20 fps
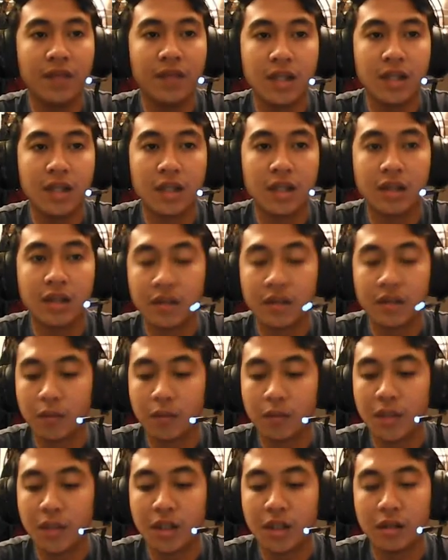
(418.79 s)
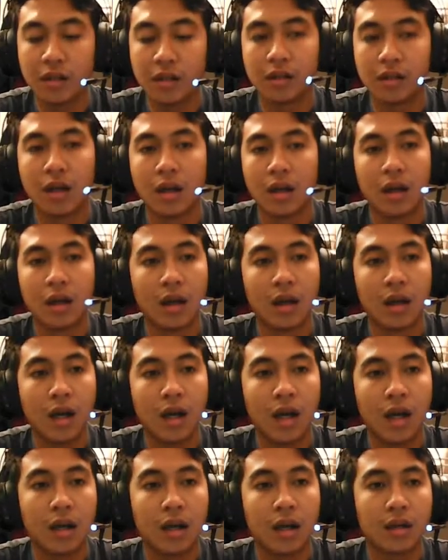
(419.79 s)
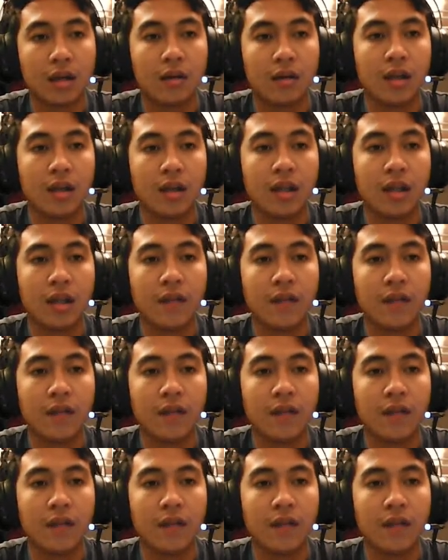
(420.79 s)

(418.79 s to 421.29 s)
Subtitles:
transformation, are collectively